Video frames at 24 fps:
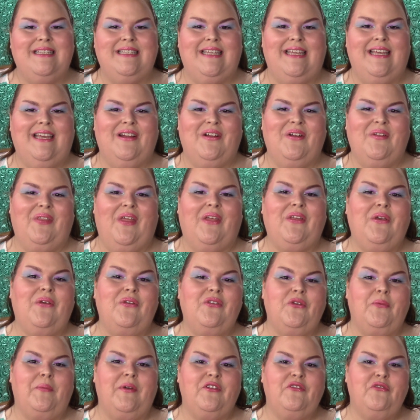here. Thank you
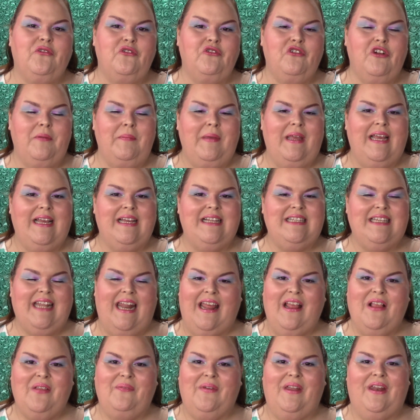so much for joining me. In
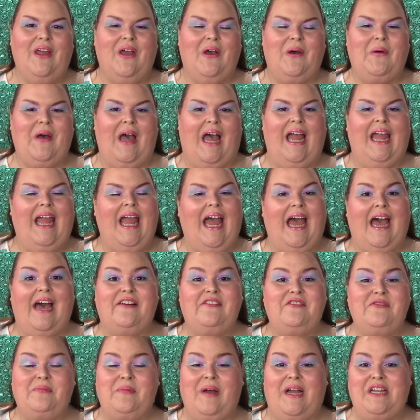today's video, I
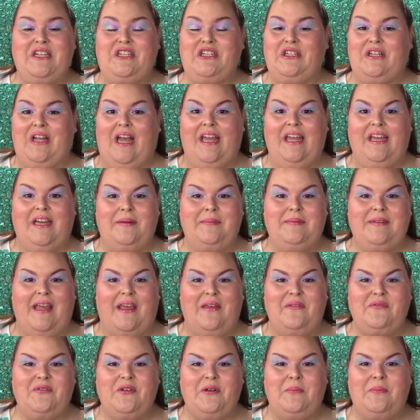have my July
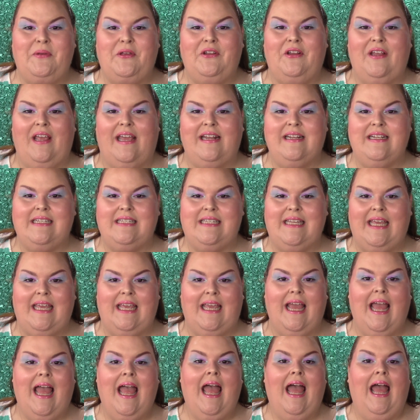update for Beauty A to
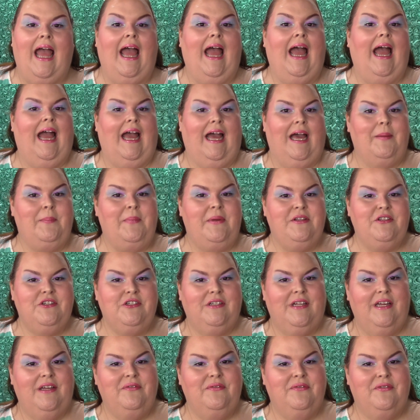Z. Happy
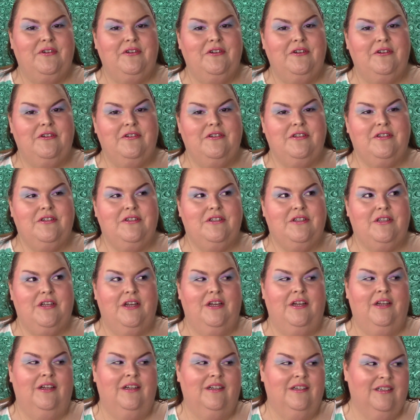July
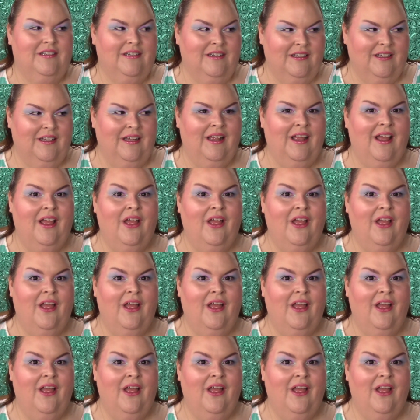1st.